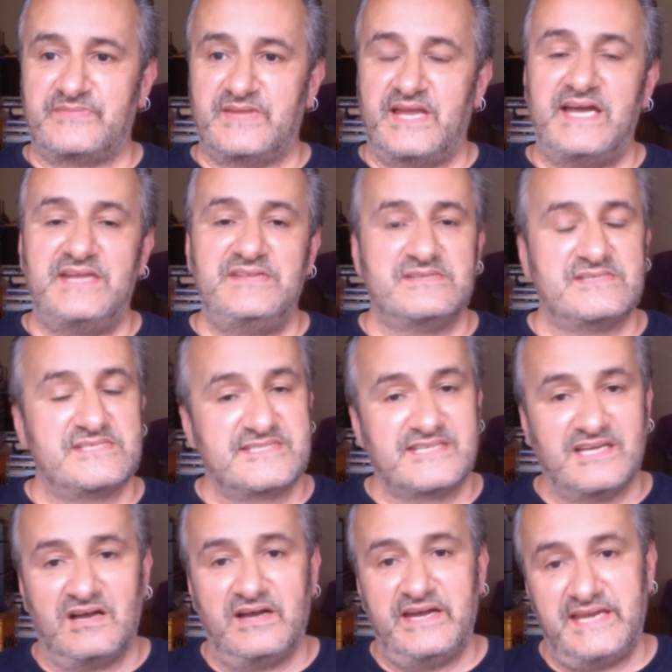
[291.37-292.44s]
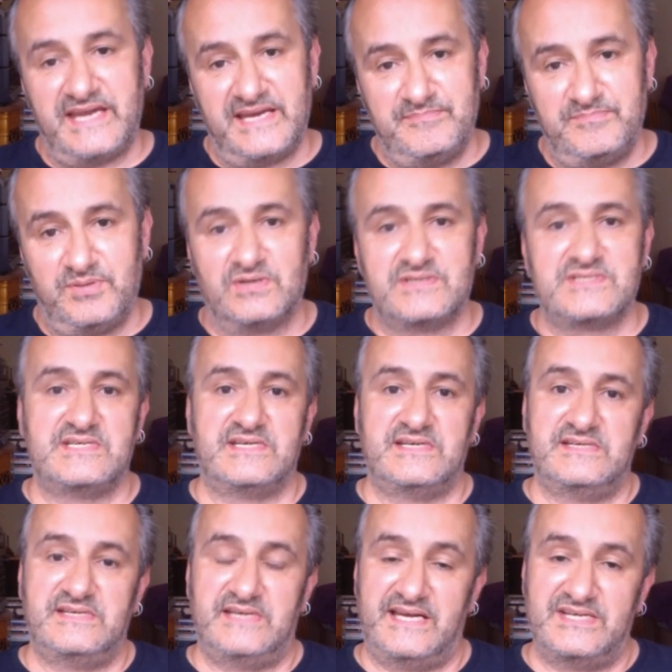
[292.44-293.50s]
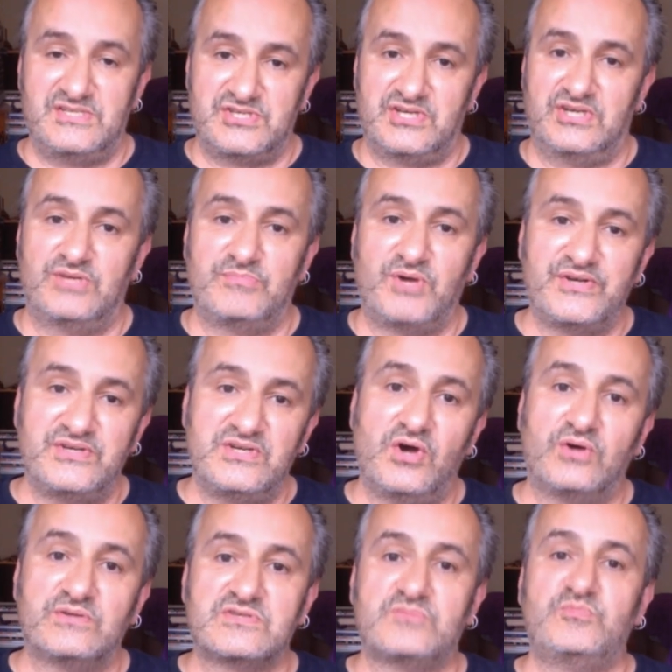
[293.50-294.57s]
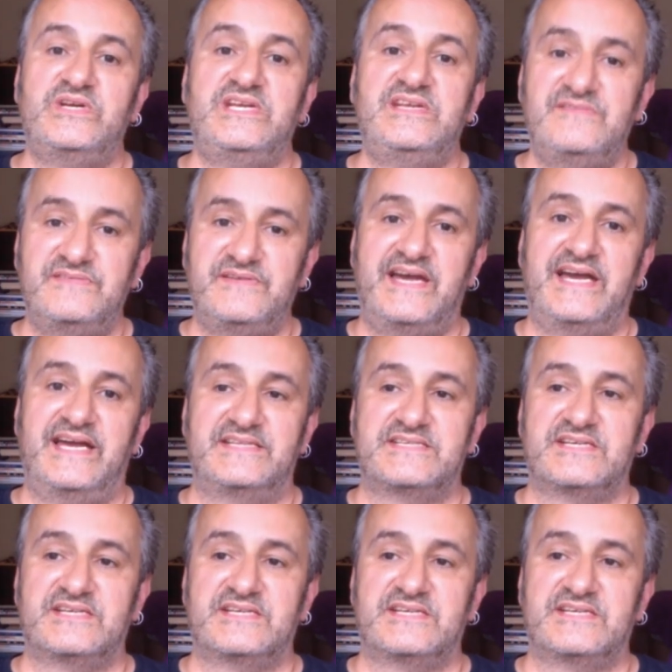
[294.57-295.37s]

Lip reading: And Sky and Boxxer and Shalom are not winning fans.